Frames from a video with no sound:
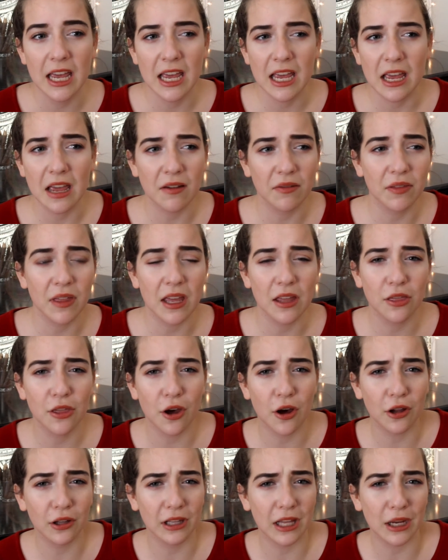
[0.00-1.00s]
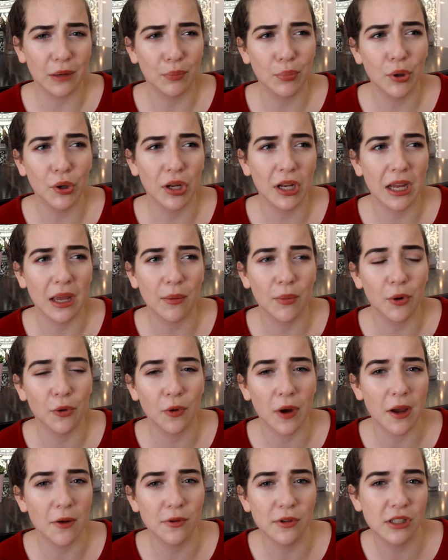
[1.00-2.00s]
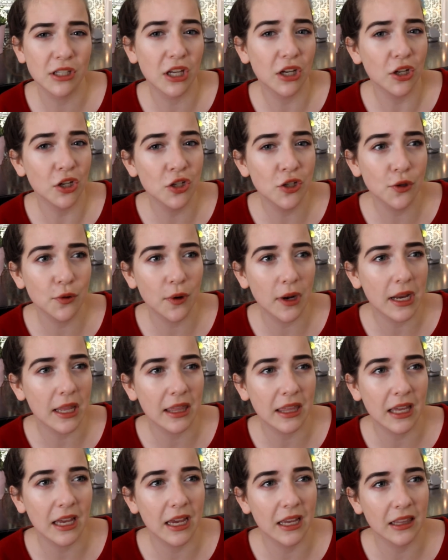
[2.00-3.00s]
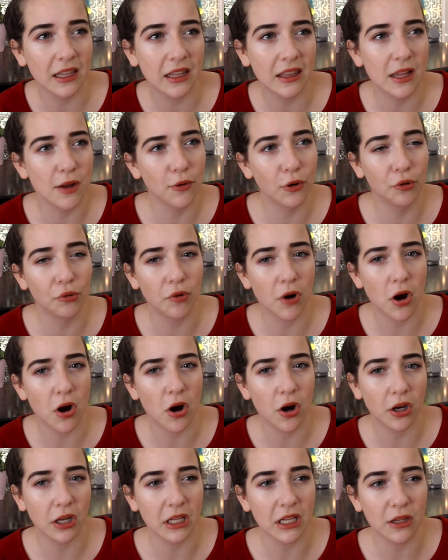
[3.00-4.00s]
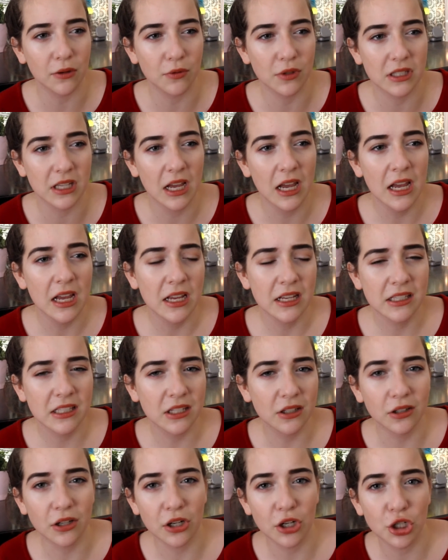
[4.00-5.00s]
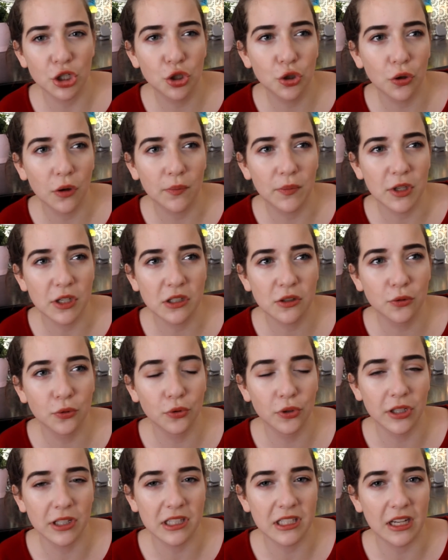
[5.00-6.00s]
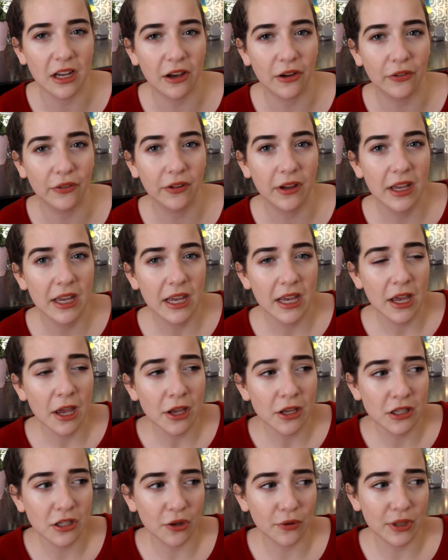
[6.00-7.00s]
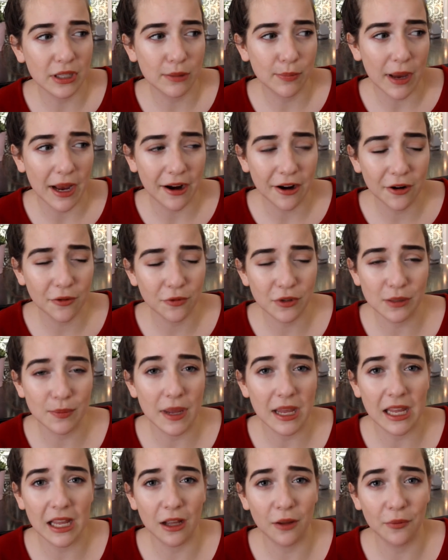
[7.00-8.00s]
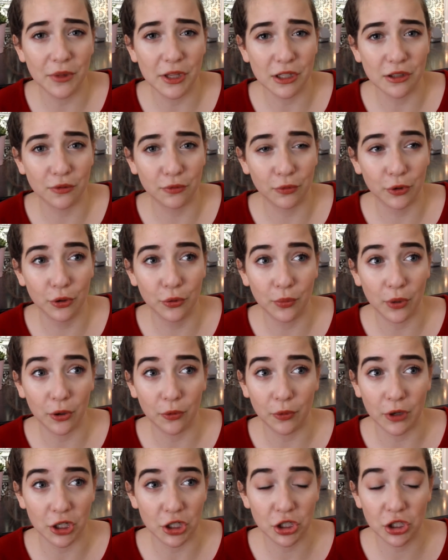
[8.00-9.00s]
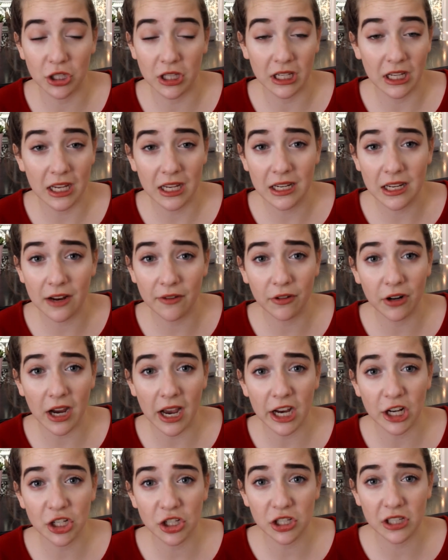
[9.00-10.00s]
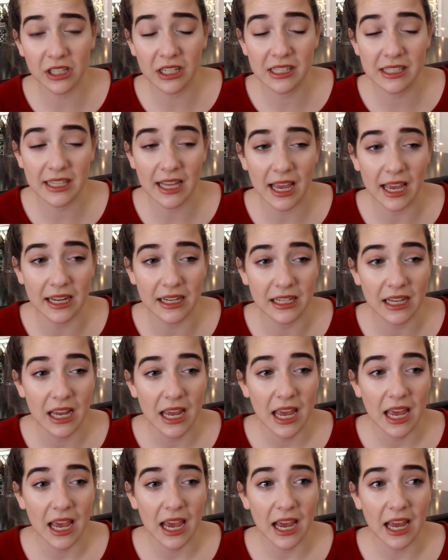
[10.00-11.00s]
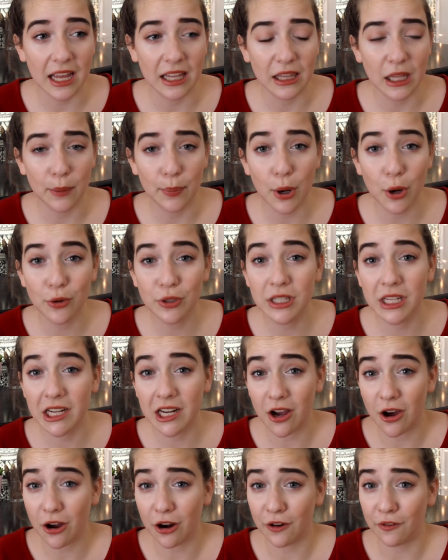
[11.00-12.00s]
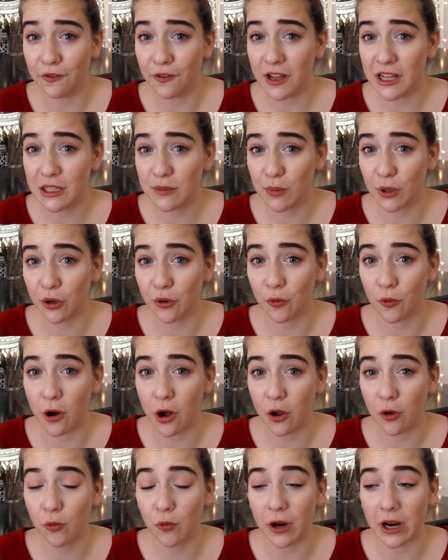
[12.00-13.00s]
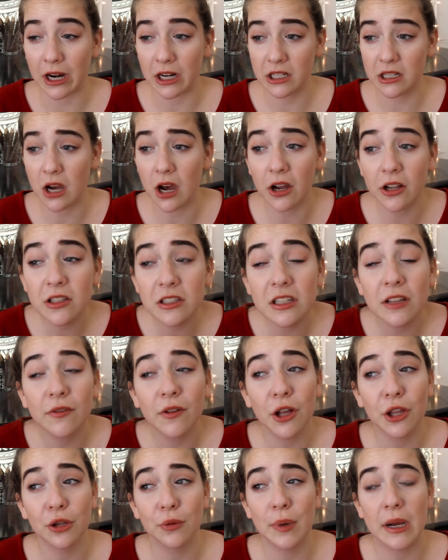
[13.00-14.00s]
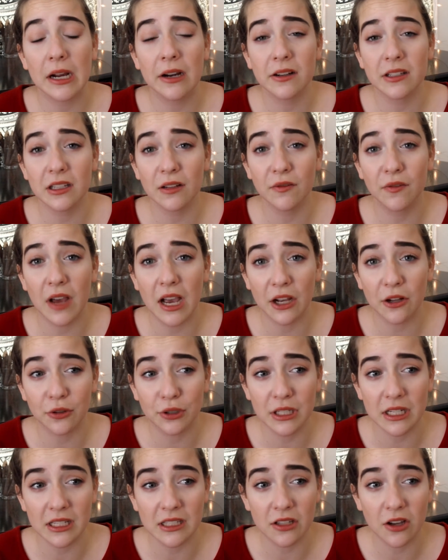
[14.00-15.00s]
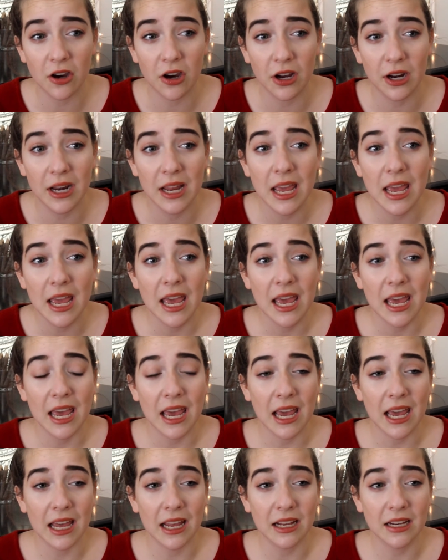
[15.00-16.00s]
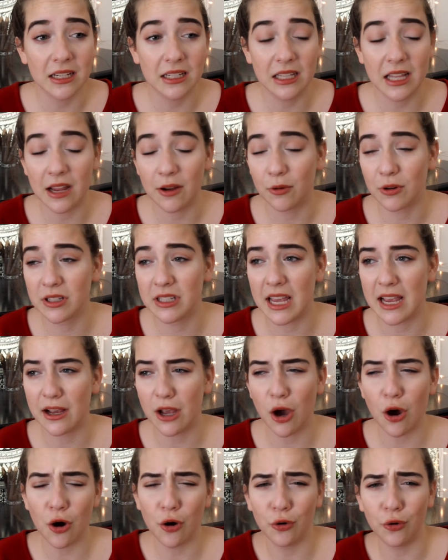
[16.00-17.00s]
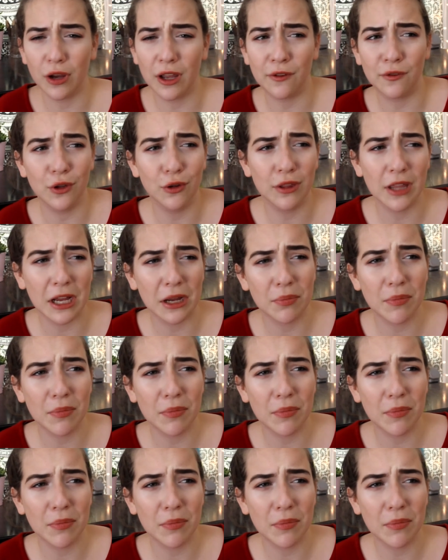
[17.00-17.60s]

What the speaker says: if they thought like putting him away was going to do anything, then they were wrong, and he was still going to shoot up the school and stuff. So this parent was making up this rumor, which the kid never actually said, and they posted it on a Facebook wall where tons of other parents and faculty saw it, and they were saying, oh, if you think